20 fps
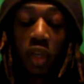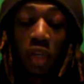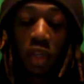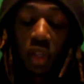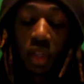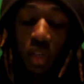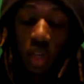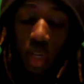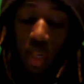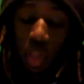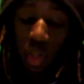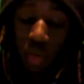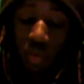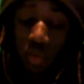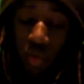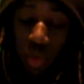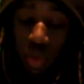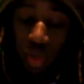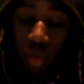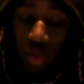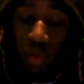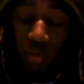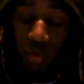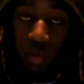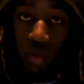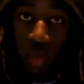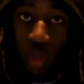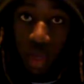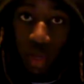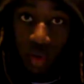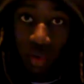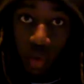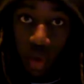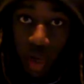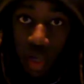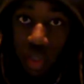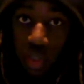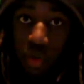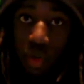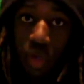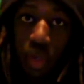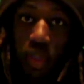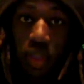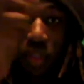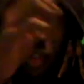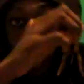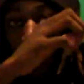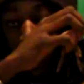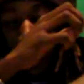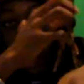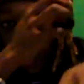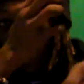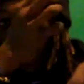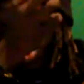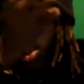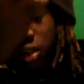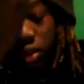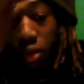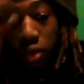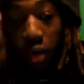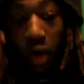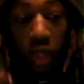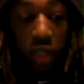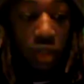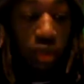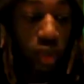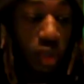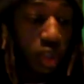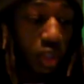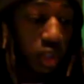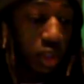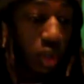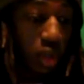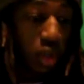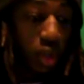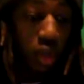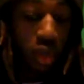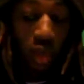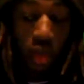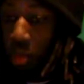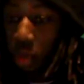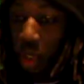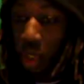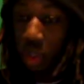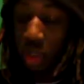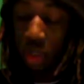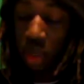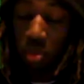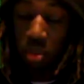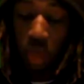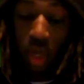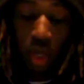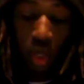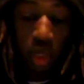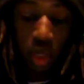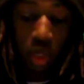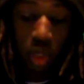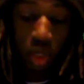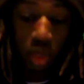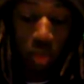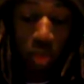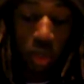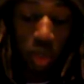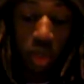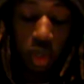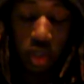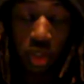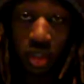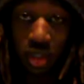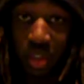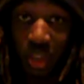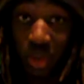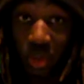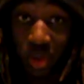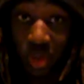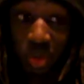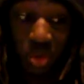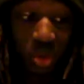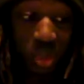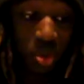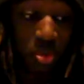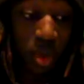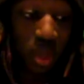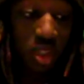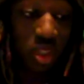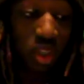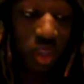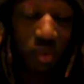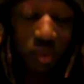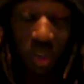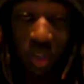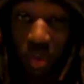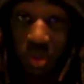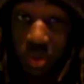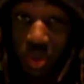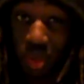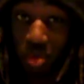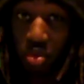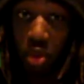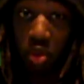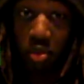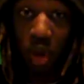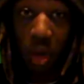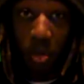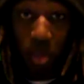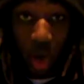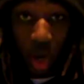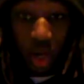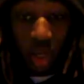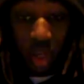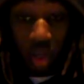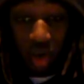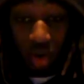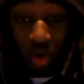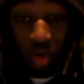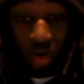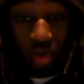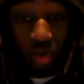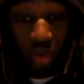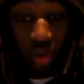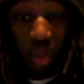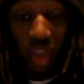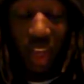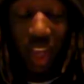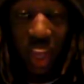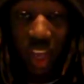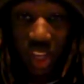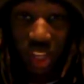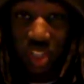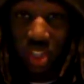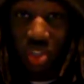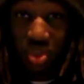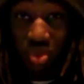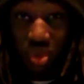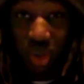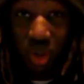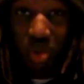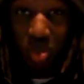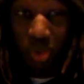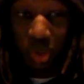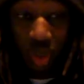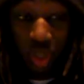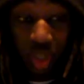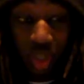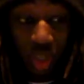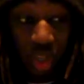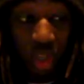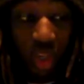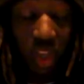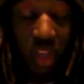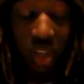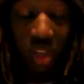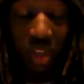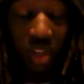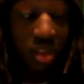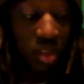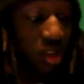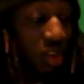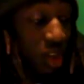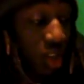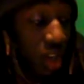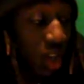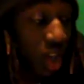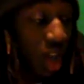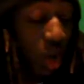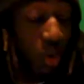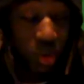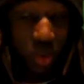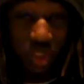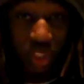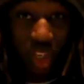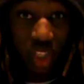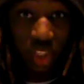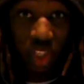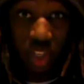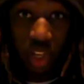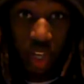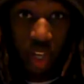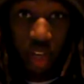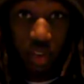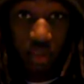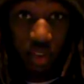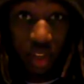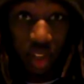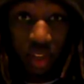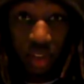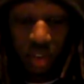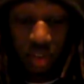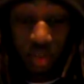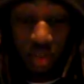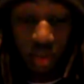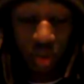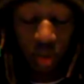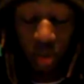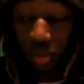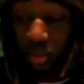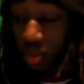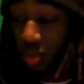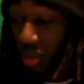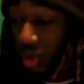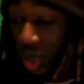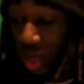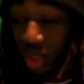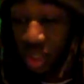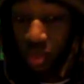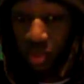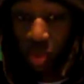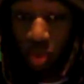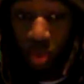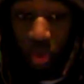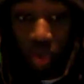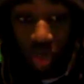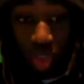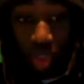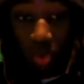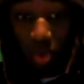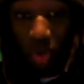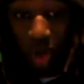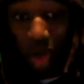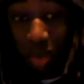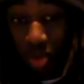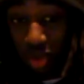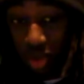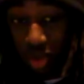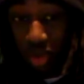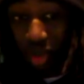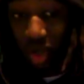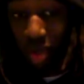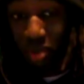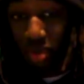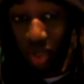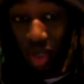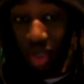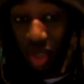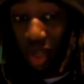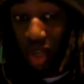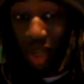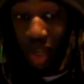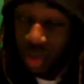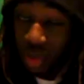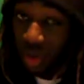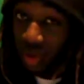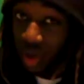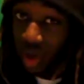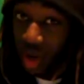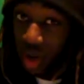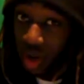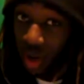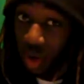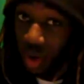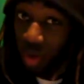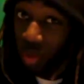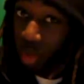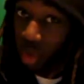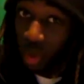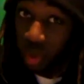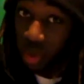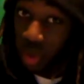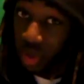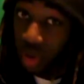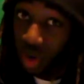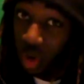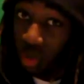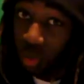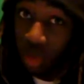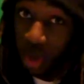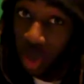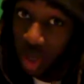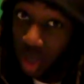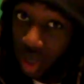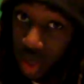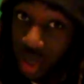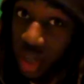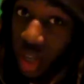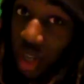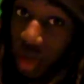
that are like really good for like grind tricks and locking into grind tricks, but I ended up not getting them because they were too expensive and it was gonna make my pocket hurt extremely, and I was not trying to have that, so I just went with the cheaper option. You know what I'm saying? You don't gotta go broke to go big, you know